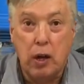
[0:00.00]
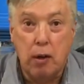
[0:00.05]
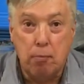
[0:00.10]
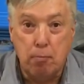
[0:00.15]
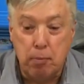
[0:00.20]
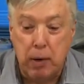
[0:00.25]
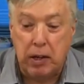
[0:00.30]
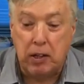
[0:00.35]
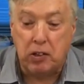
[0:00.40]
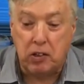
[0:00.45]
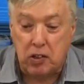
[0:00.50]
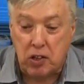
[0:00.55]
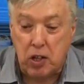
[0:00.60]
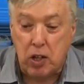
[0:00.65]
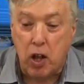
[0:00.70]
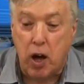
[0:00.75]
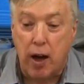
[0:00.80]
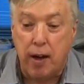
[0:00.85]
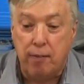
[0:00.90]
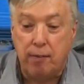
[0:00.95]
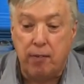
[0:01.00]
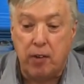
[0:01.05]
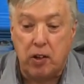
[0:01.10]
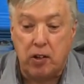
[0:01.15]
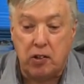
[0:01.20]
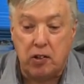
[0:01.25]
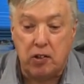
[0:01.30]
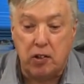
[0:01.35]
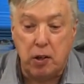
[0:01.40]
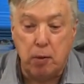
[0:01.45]
Makes life a
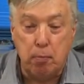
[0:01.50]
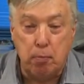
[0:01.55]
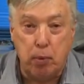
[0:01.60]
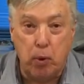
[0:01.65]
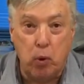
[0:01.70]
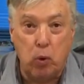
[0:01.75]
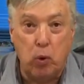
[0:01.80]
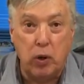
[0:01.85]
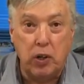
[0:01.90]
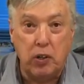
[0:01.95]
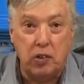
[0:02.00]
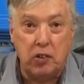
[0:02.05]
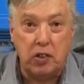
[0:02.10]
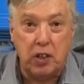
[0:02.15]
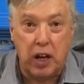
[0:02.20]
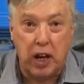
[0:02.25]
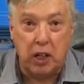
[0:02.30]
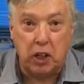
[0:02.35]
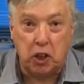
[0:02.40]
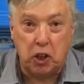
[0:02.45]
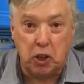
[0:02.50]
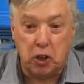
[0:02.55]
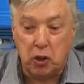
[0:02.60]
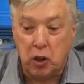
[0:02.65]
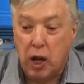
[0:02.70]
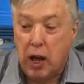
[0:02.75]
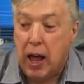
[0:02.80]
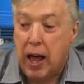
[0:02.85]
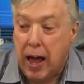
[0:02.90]
simple installation,